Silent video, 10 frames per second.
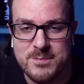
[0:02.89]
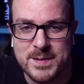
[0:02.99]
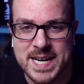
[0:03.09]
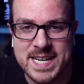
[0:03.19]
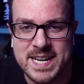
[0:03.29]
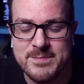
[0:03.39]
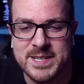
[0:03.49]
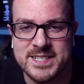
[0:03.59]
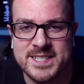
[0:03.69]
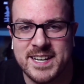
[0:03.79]
My name
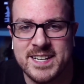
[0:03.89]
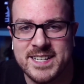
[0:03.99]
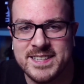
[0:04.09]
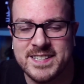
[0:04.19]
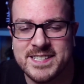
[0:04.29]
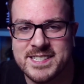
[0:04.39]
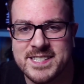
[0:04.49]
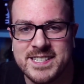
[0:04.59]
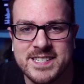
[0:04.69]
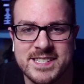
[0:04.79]
is Todd. This
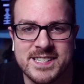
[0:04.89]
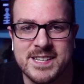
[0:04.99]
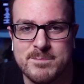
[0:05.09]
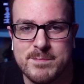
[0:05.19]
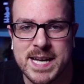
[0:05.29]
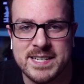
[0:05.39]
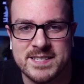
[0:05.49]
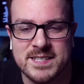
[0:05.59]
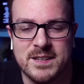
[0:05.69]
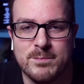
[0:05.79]
is the
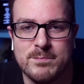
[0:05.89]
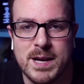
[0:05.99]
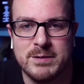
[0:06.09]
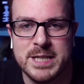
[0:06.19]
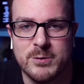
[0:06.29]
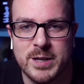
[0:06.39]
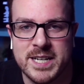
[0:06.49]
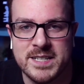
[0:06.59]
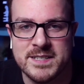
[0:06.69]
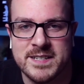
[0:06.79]
best of Mellie
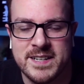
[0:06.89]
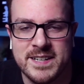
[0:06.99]
Grant